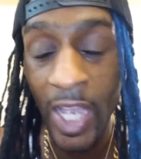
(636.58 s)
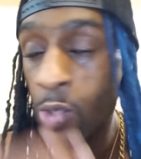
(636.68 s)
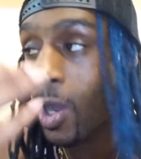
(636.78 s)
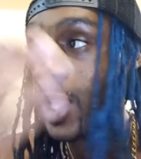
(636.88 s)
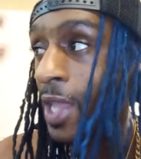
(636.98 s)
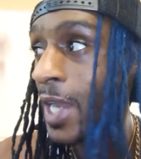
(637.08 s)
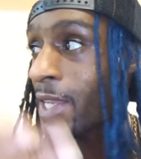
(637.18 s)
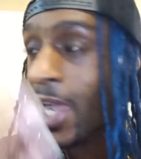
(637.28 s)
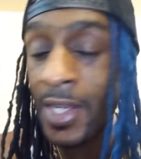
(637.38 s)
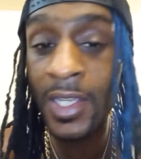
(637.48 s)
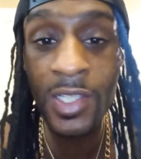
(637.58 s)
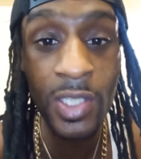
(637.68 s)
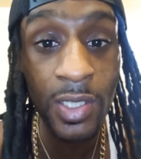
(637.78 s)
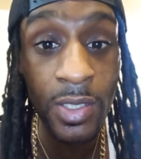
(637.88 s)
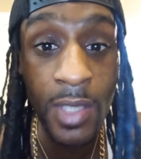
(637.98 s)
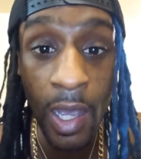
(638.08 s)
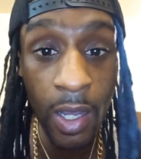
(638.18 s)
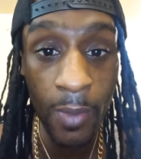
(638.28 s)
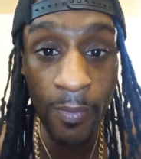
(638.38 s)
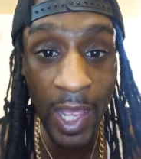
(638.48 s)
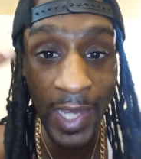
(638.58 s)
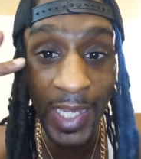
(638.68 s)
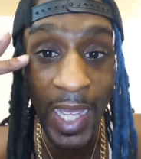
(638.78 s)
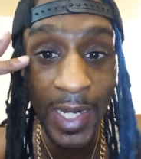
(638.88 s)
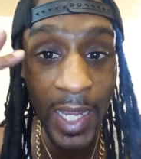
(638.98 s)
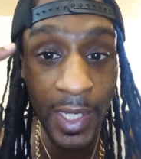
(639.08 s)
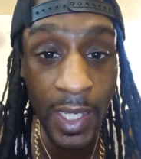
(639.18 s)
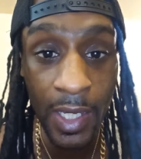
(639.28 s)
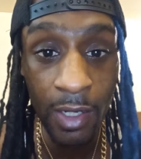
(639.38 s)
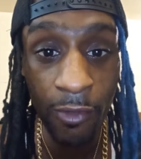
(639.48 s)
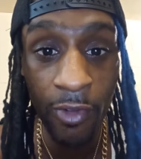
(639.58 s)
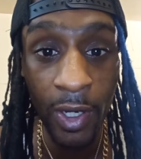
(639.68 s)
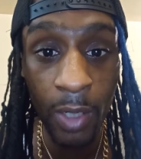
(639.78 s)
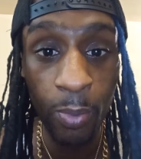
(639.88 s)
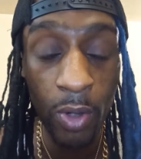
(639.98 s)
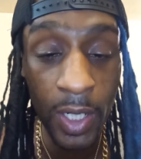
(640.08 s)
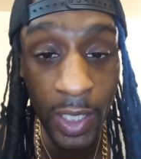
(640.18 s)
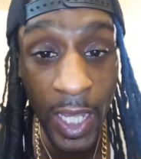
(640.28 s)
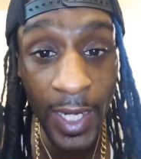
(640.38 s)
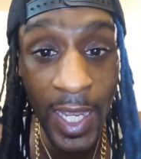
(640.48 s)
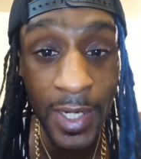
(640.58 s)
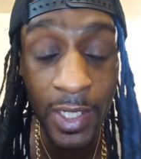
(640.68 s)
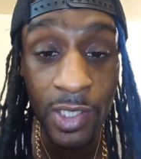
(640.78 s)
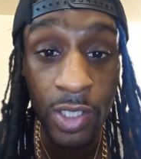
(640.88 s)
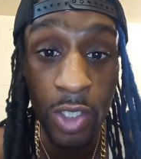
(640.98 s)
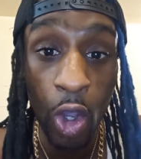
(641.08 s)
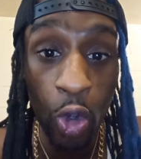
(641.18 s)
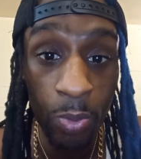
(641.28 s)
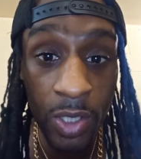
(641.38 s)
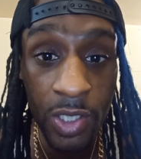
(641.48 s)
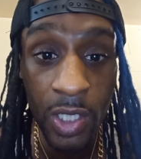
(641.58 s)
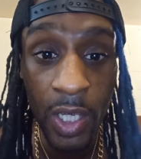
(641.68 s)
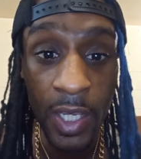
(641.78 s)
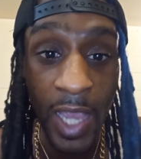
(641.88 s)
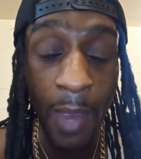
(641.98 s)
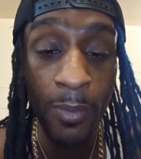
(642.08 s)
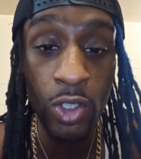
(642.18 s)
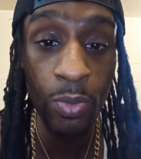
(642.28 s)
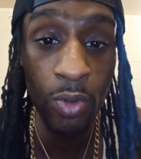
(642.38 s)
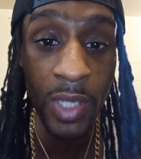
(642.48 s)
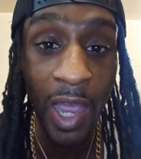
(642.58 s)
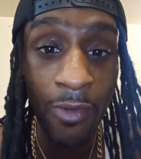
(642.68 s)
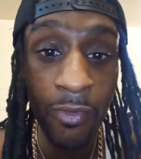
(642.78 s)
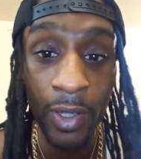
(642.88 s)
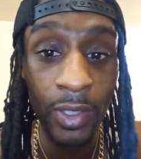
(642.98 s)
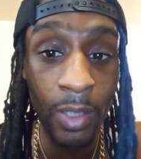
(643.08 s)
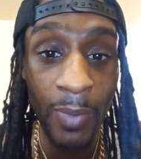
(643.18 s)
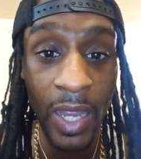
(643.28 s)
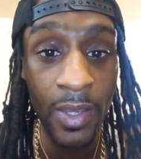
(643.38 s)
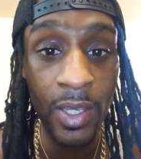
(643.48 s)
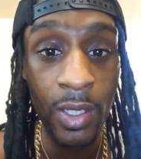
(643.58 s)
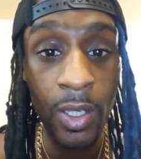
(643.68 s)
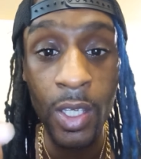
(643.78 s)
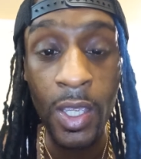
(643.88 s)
That's why a lot of y'all niggas is dumb. Like, y'all not getting the fucking point. A lot of y'all niggas is homeless. Y'all miserable and y'all fucked up out here.